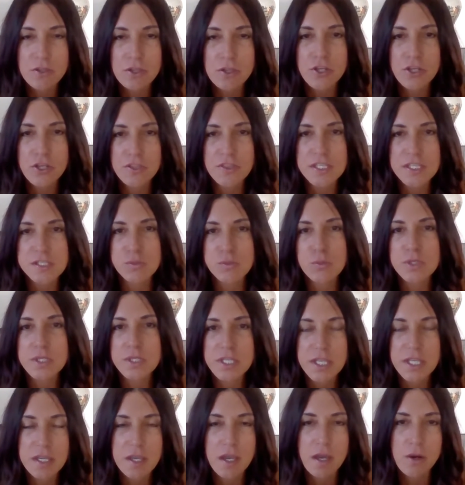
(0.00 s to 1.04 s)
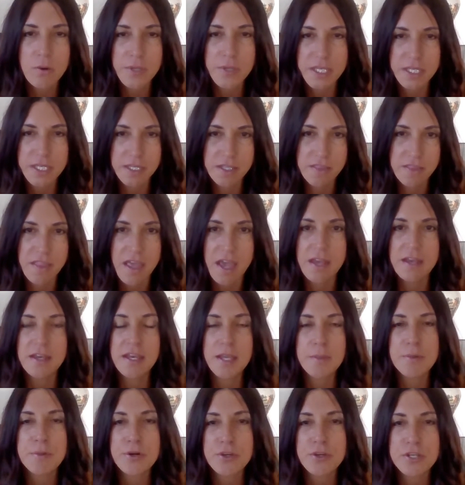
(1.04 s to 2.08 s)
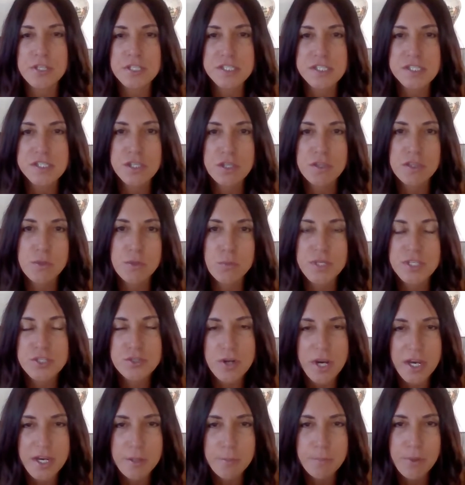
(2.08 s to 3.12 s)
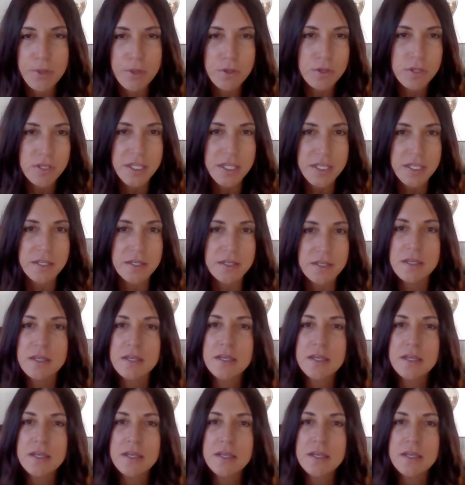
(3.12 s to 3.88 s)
look that's really going in that neighborhood. So then we try to pull in